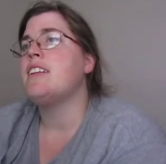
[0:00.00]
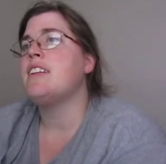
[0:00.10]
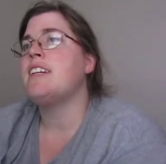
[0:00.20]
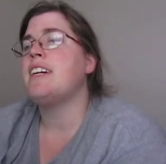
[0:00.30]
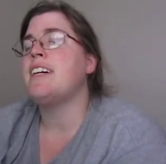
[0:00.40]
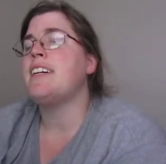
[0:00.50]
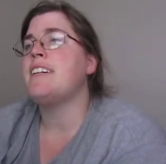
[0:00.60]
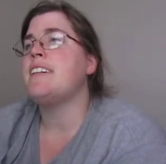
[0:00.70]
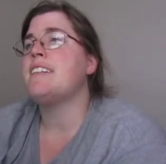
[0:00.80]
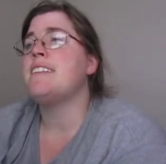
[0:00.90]

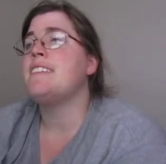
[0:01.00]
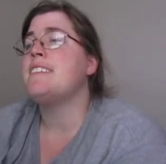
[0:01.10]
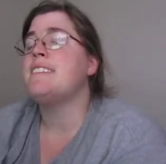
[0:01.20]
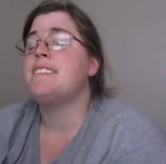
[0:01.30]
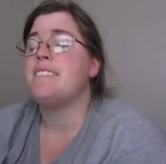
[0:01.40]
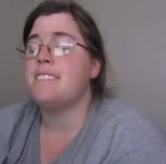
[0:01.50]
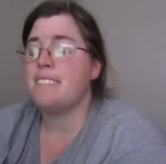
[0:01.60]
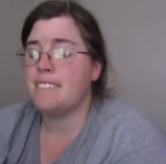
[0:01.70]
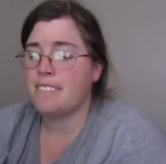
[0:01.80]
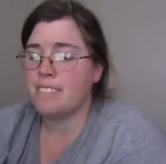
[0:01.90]
they
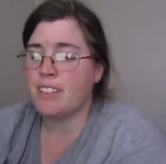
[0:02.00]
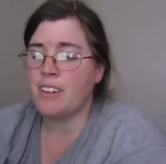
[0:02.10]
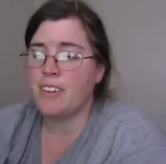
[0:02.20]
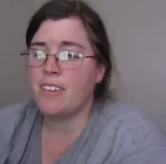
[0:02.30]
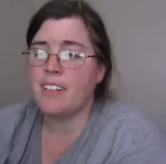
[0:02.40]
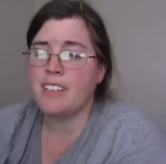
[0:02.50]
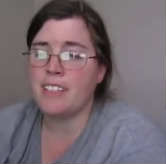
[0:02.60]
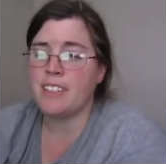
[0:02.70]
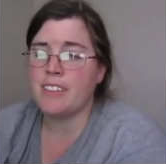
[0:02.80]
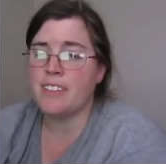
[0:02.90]
go and
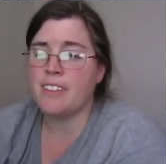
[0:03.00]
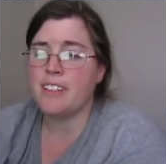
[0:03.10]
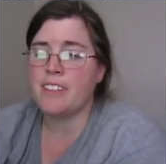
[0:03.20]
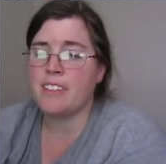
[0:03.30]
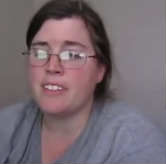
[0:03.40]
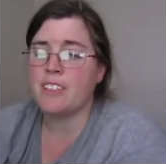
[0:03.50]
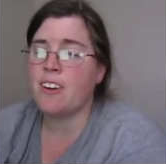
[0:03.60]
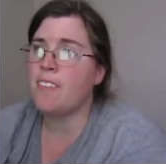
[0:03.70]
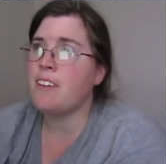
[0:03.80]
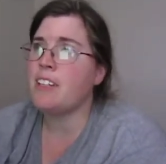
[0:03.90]
they learn and they're
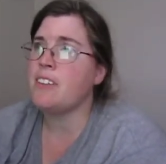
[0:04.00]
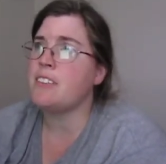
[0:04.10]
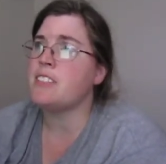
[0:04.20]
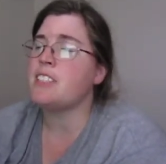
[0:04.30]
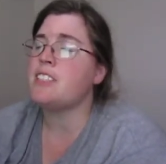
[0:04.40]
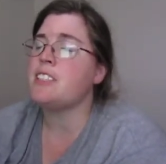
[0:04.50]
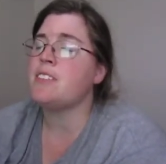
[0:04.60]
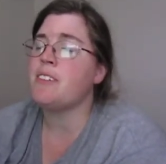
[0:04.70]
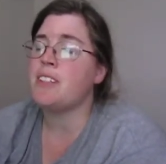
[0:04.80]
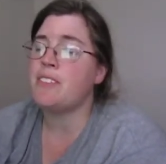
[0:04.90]
taught by those in
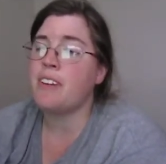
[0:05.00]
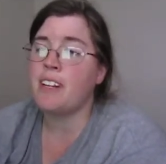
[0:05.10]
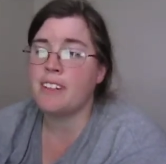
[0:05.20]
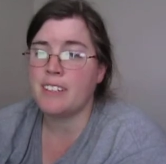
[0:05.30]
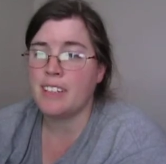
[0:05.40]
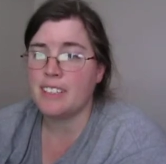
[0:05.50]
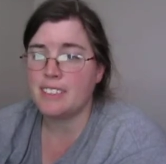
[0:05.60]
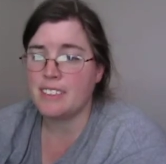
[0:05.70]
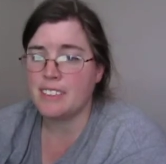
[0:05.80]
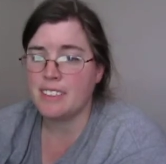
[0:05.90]
spirit
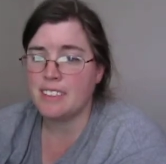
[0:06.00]
paradise.